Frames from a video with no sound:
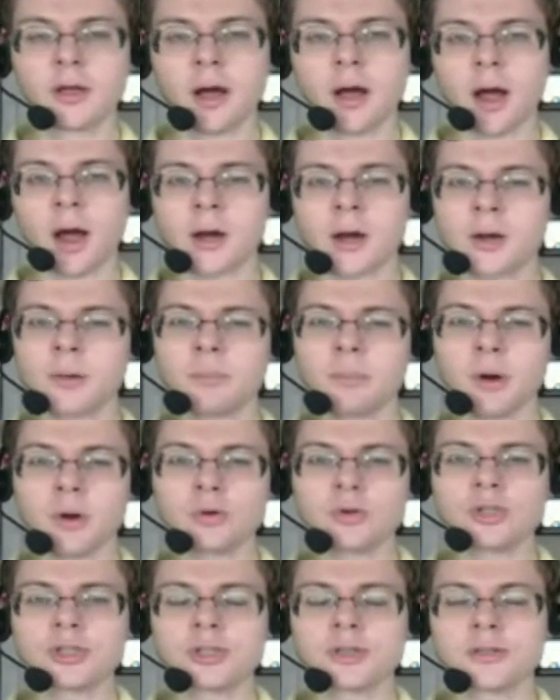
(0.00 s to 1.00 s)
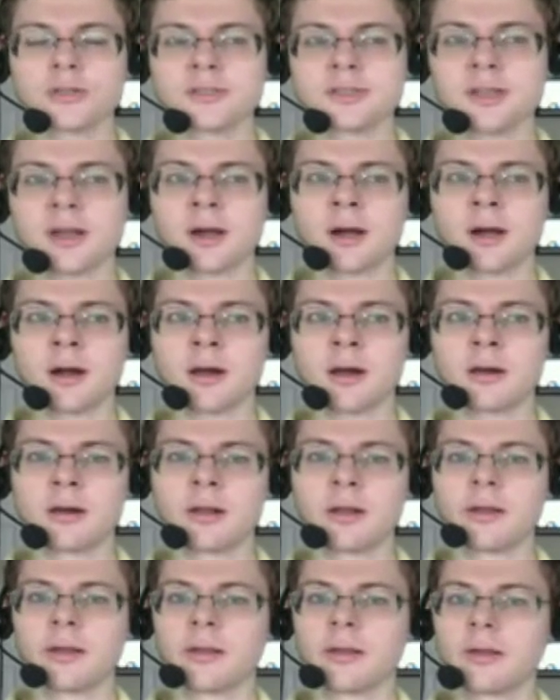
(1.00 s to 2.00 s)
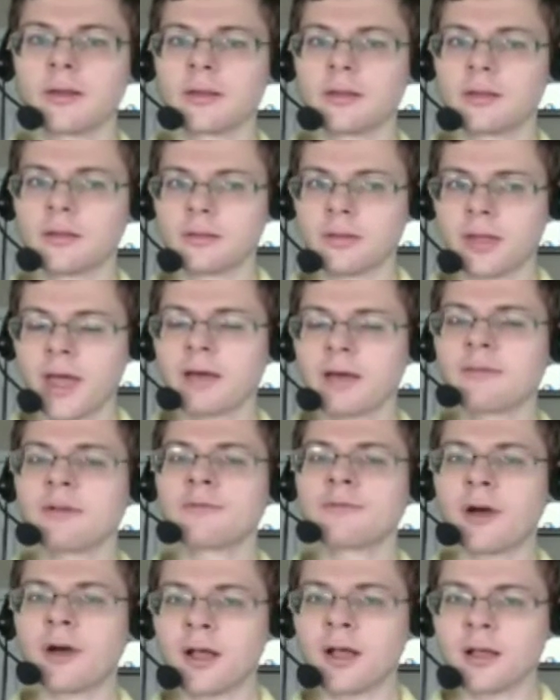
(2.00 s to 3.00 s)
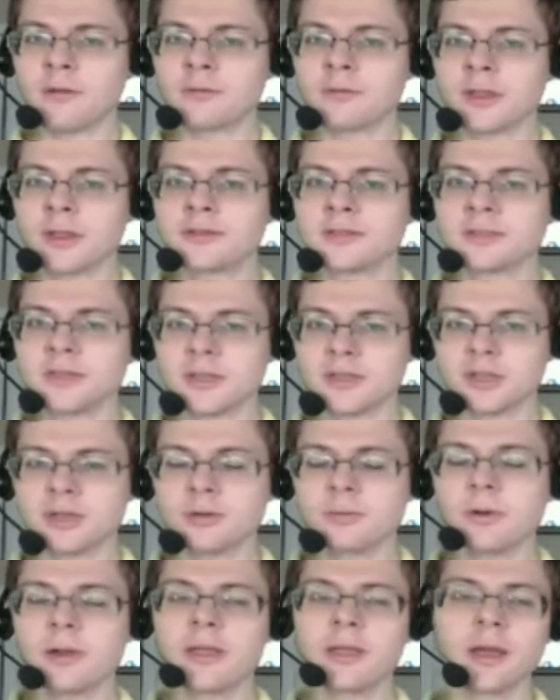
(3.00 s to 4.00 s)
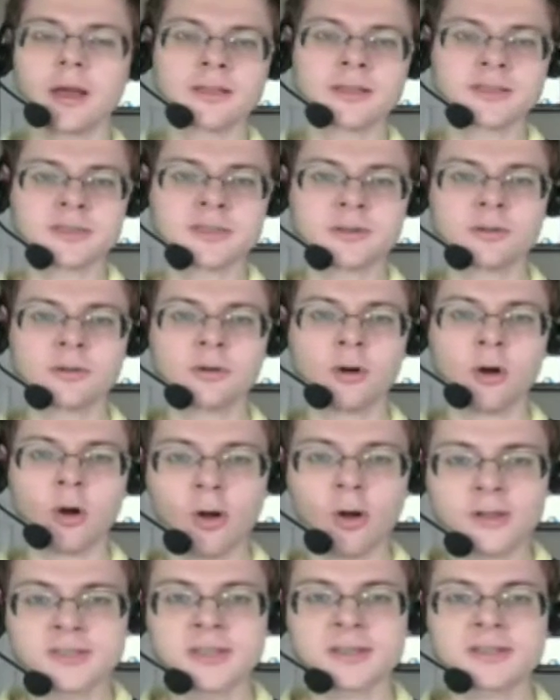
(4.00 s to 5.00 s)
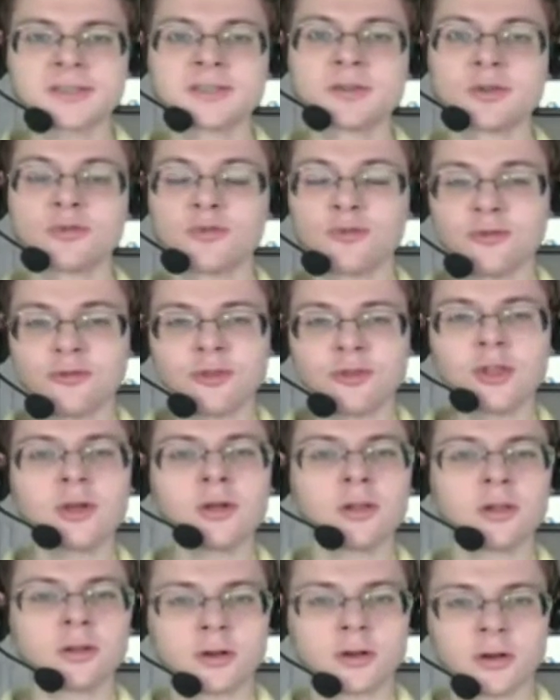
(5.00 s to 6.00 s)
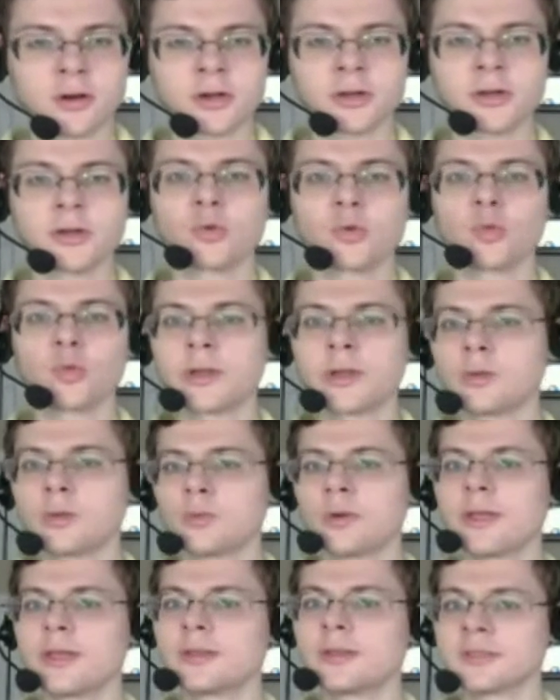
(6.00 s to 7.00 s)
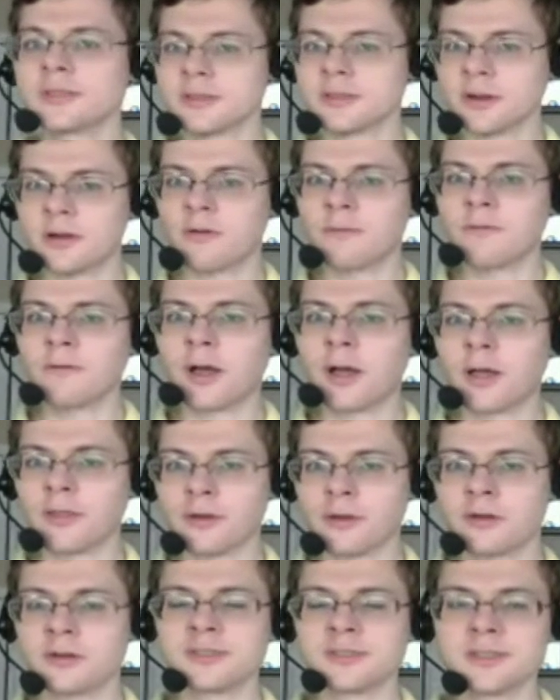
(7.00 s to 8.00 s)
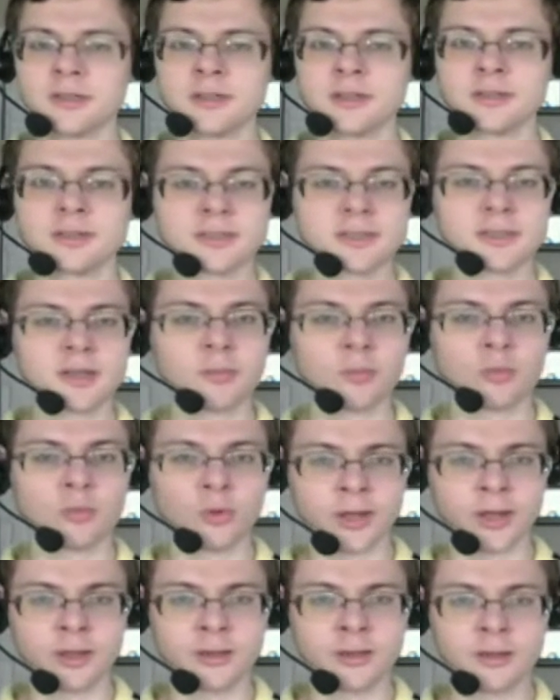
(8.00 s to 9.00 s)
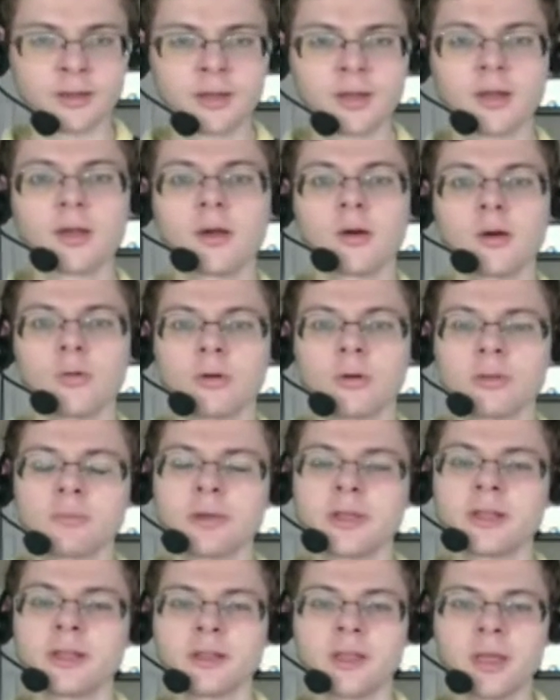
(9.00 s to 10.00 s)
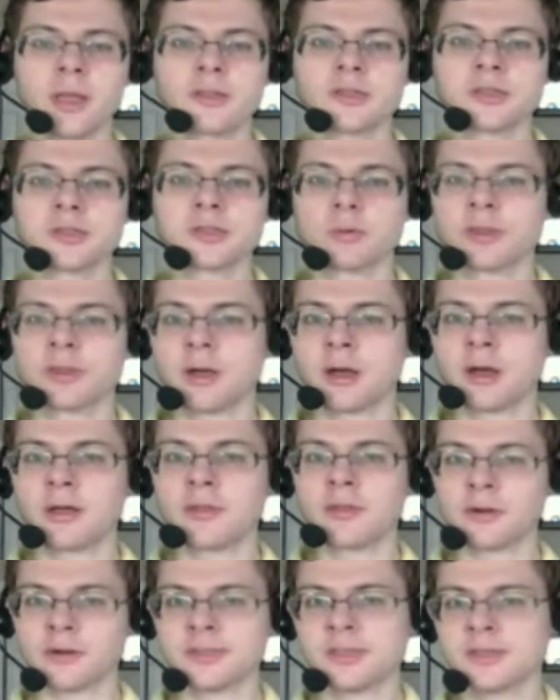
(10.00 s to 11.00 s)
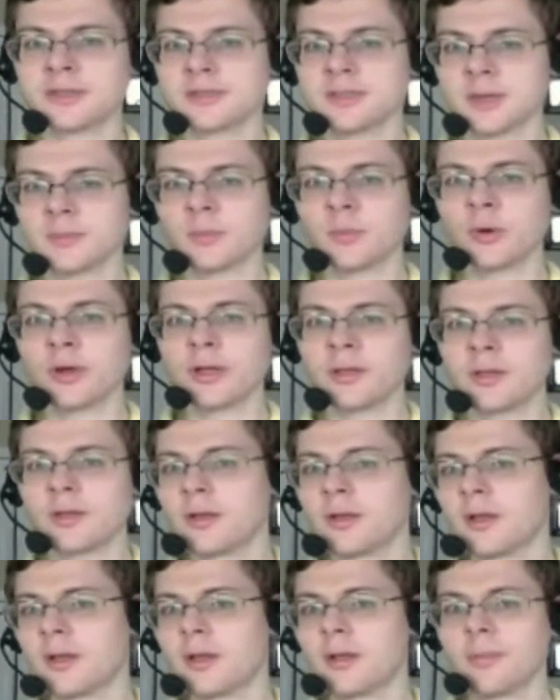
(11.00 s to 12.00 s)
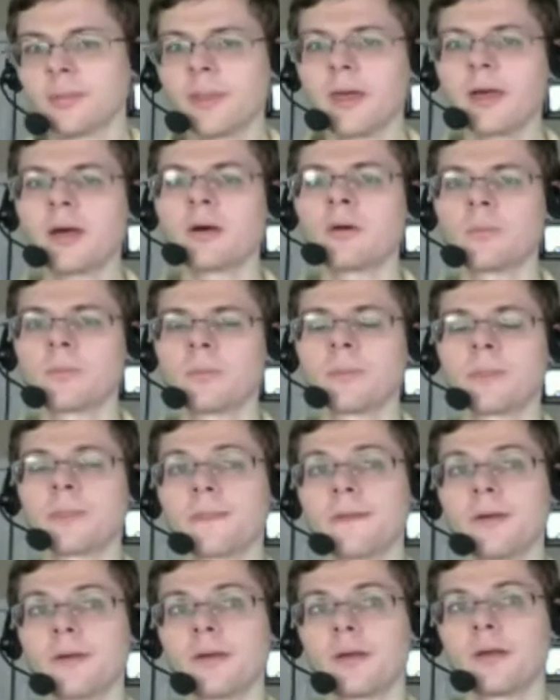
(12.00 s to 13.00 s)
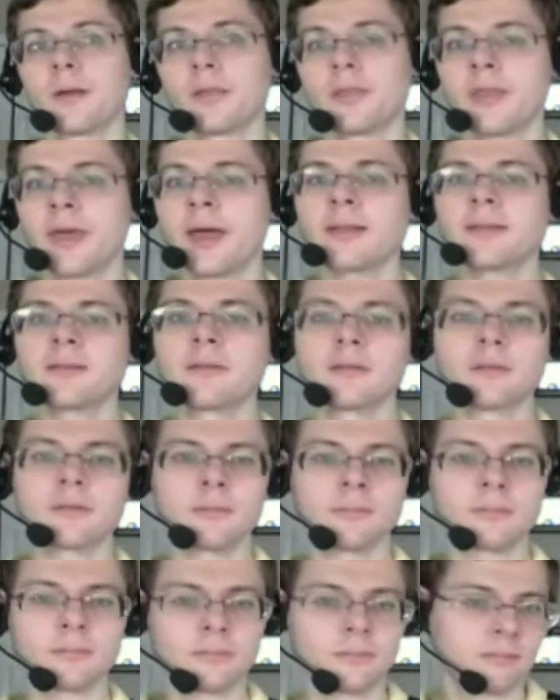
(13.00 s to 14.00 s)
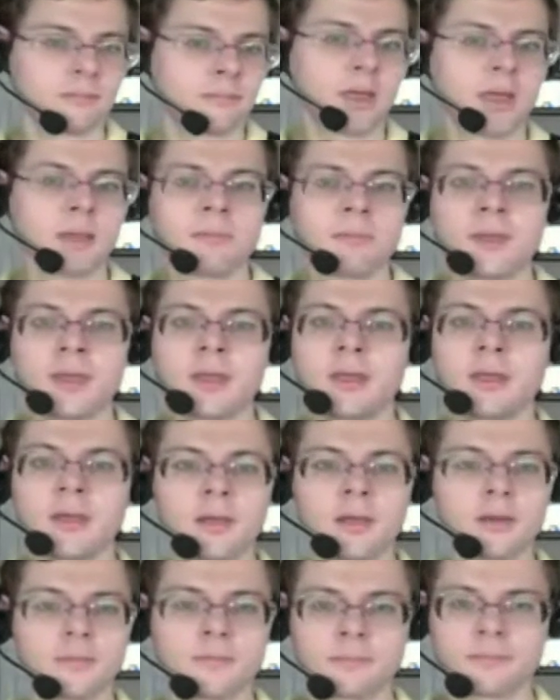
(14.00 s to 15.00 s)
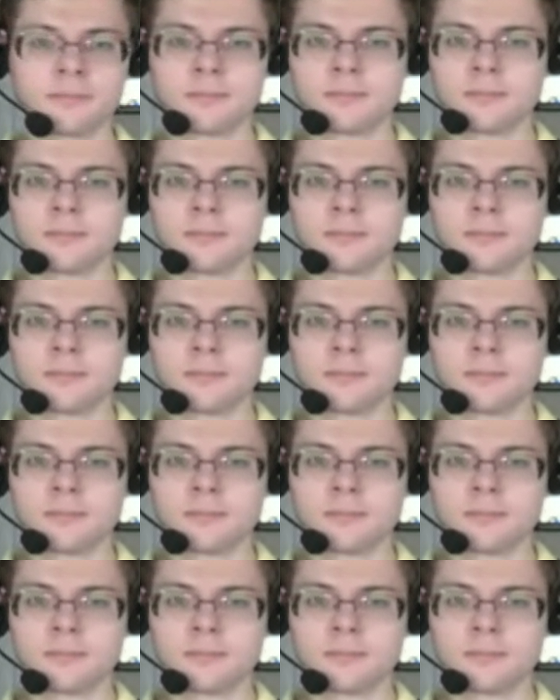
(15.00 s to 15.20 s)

Our emotions have evolved in such a way as to cause us to feel good when we serve others in some way, when we engage with others in some way. Now, that may be